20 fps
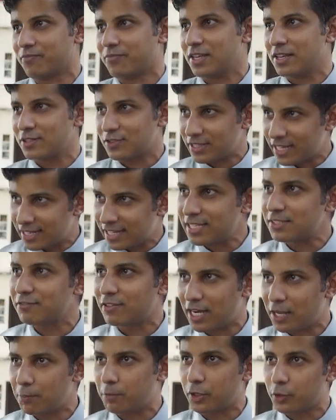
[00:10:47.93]
Exactly. So that is
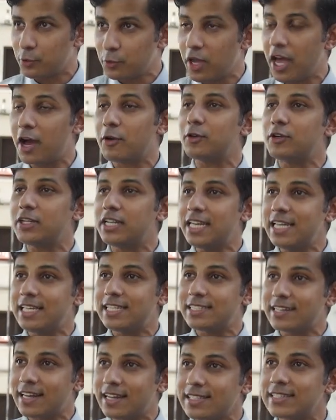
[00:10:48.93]
very important. You have to
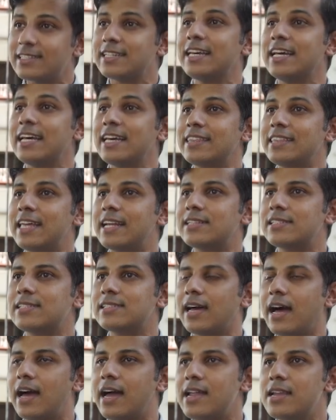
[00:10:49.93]
teach us that
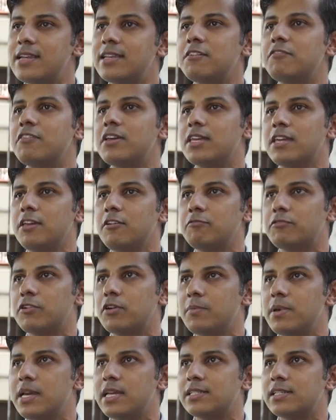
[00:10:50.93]
scientific
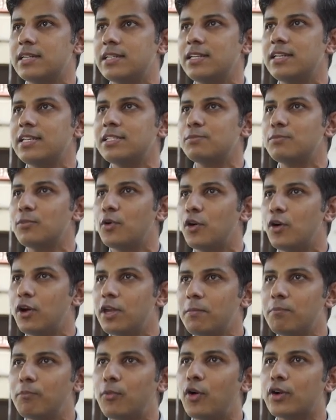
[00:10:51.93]
information is more
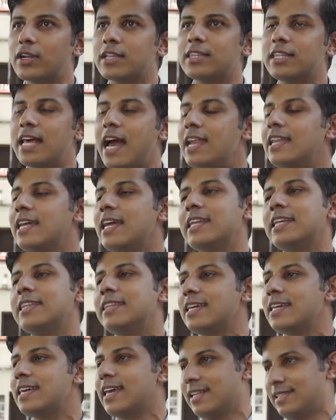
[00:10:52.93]
important than
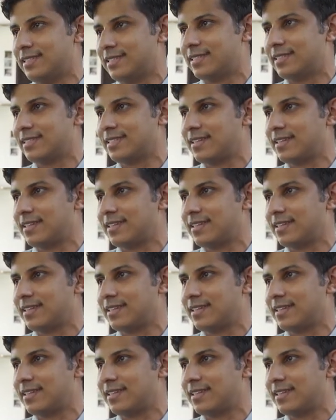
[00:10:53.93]
anything else.